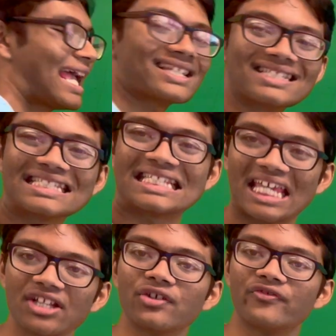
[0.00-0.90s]
as a
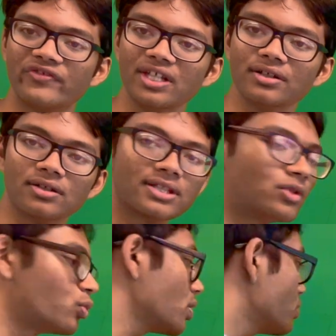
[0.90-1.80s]
scalar field,
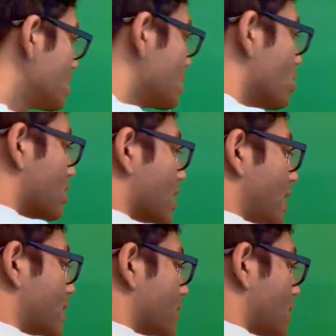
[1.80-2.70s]
then what would it look
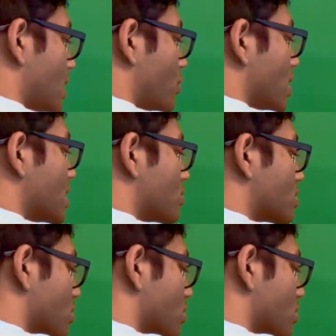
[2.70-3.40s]
like? Well, it would